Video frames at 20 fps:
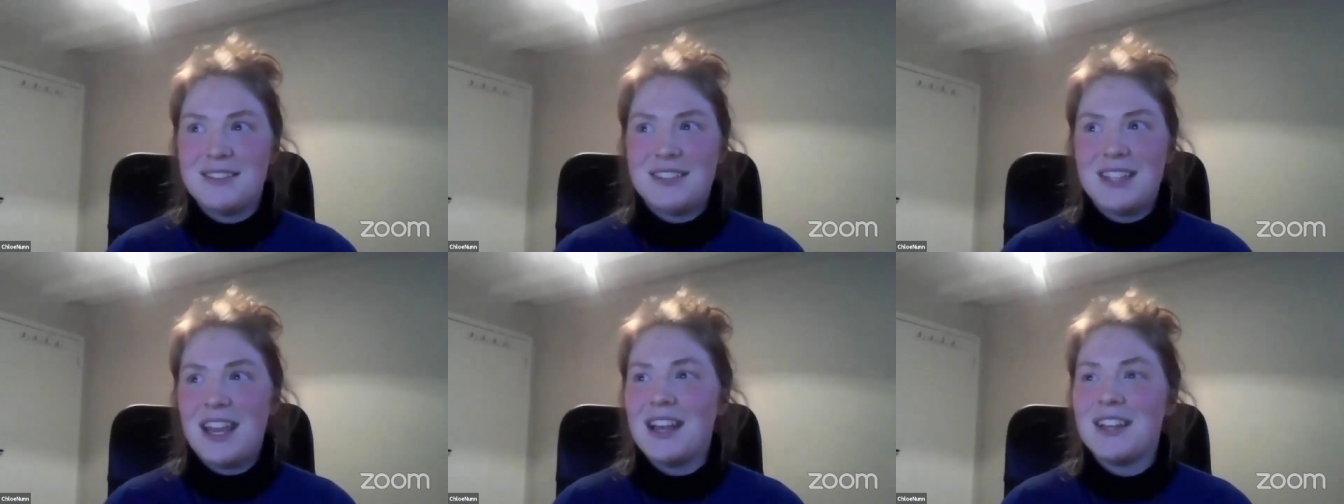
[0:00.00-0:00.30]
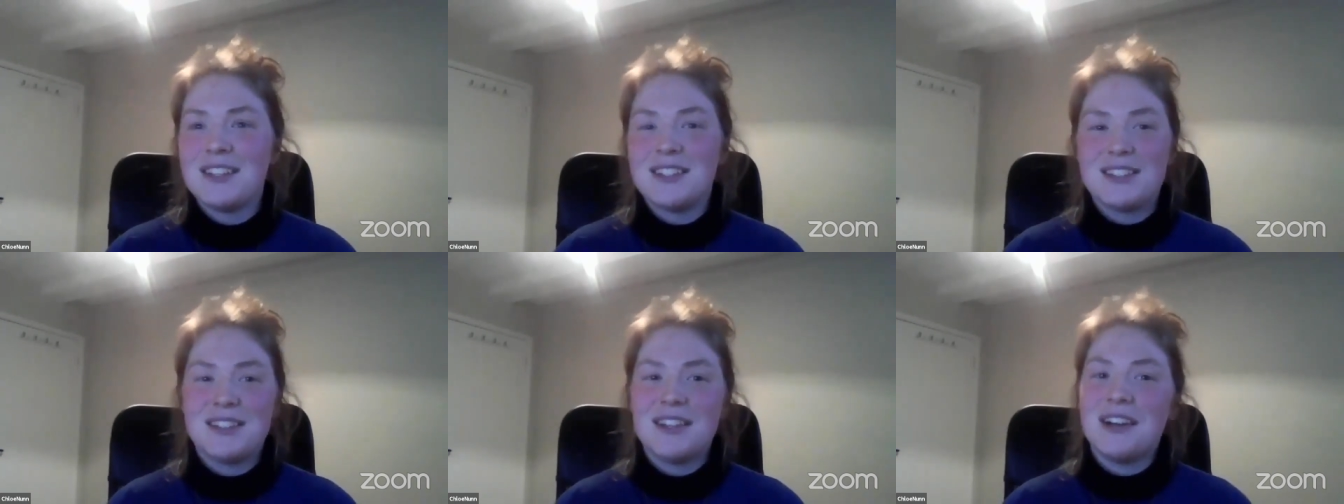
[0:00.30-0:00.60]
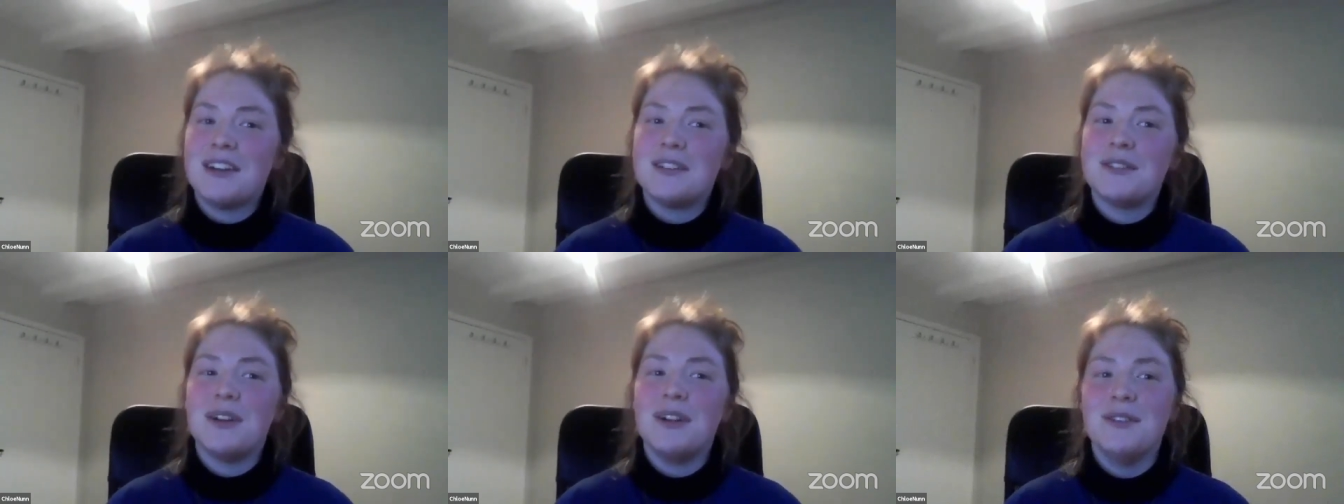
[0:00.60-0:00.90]
test
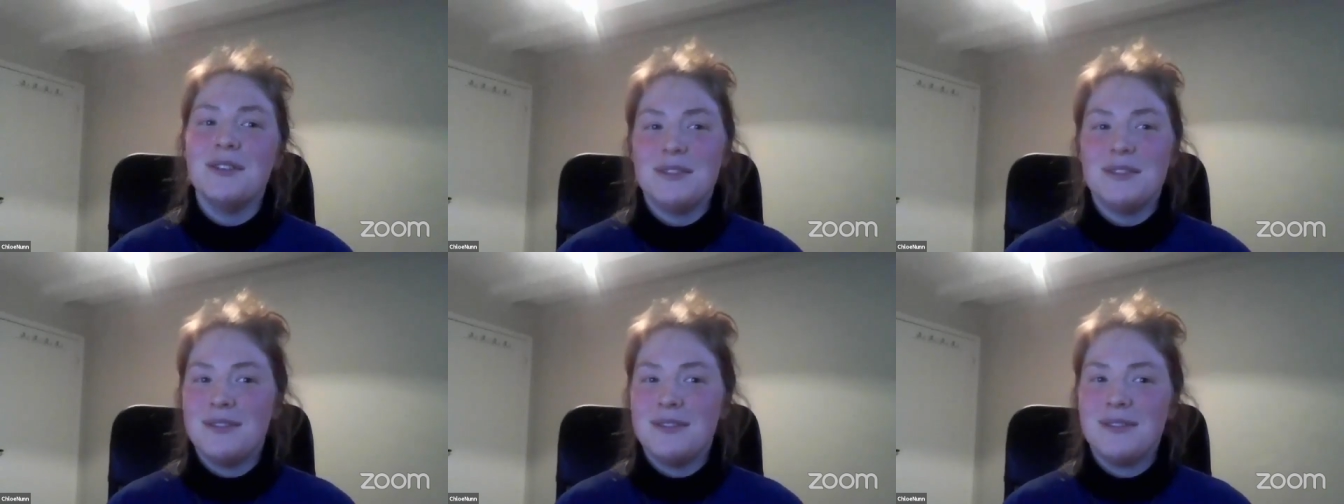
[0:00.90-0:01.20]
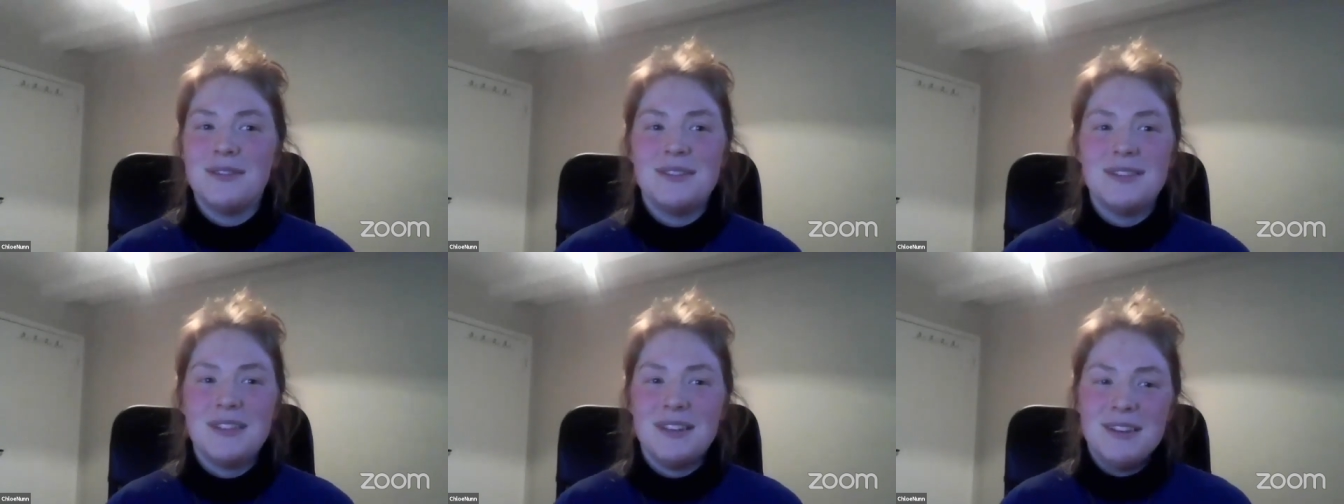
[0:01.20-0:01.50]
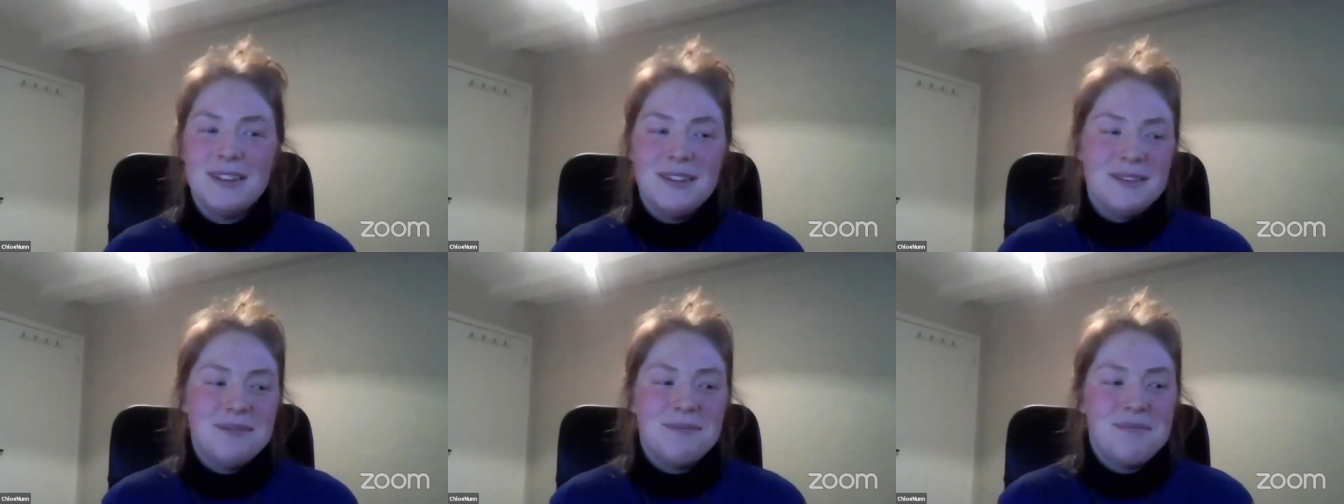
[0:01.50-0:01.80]
our own
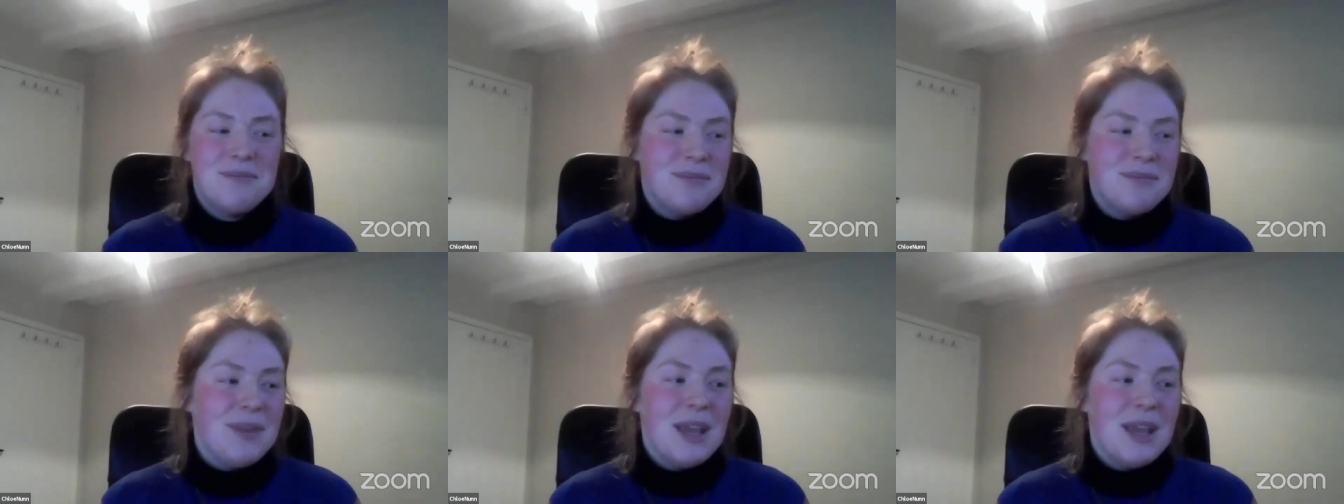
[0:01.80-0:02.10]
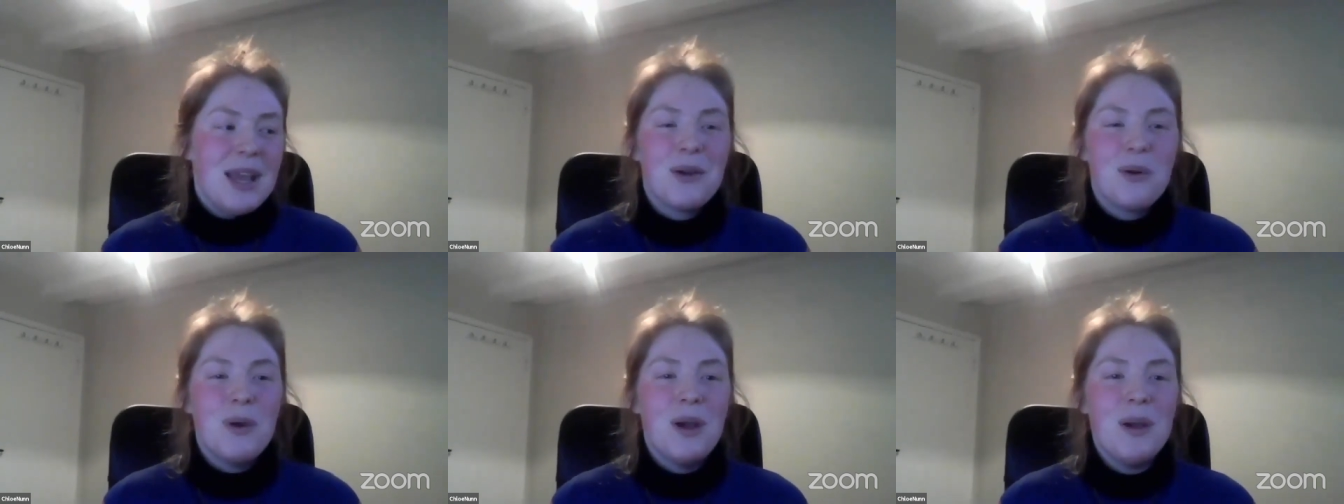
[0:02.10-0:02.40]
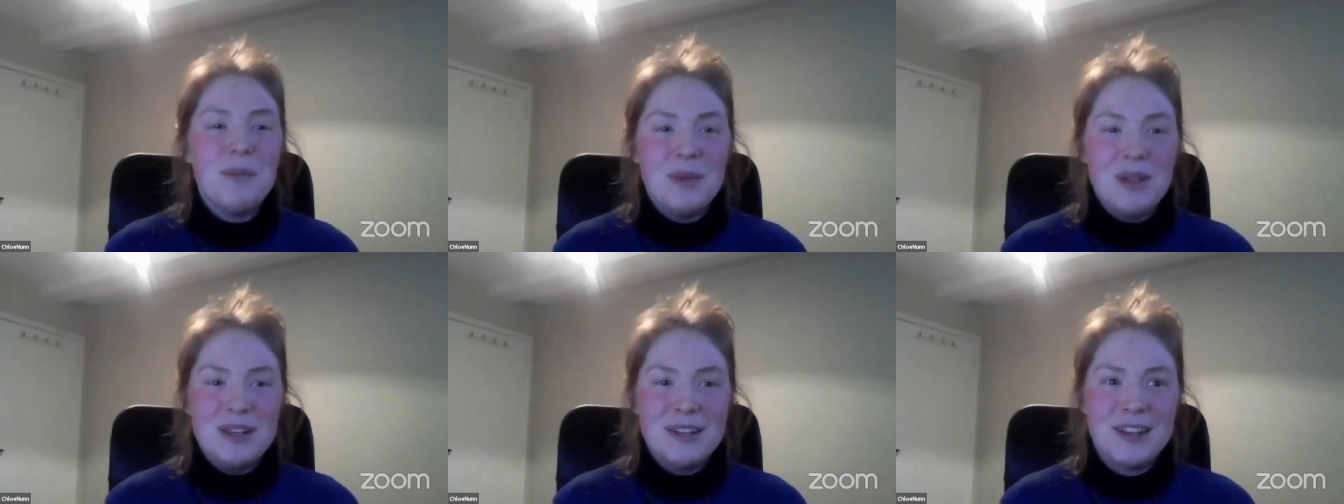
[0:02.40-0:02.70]

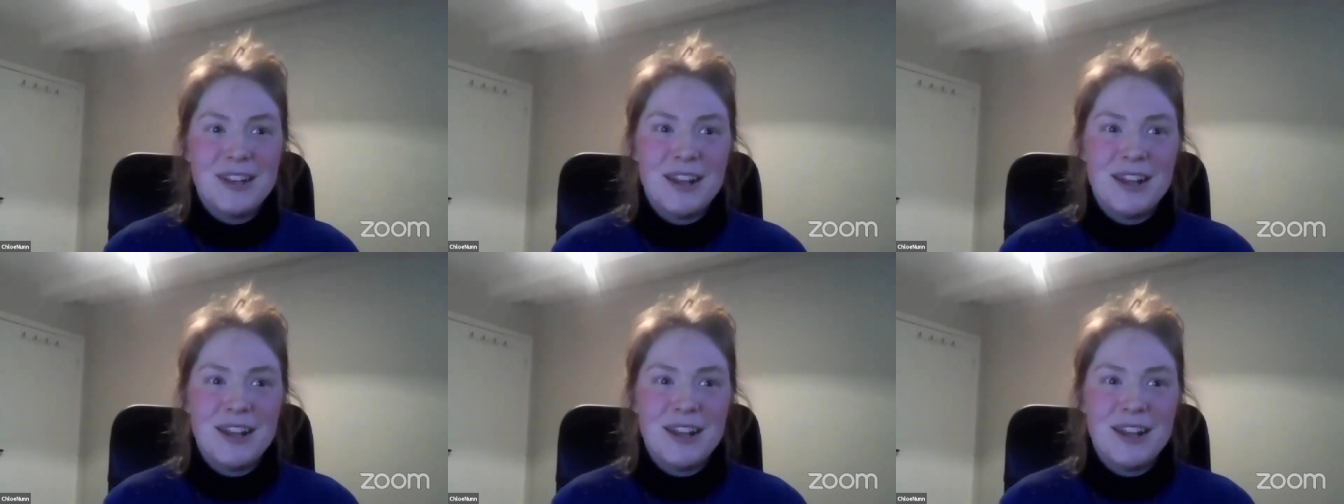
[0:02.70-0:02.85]
equipment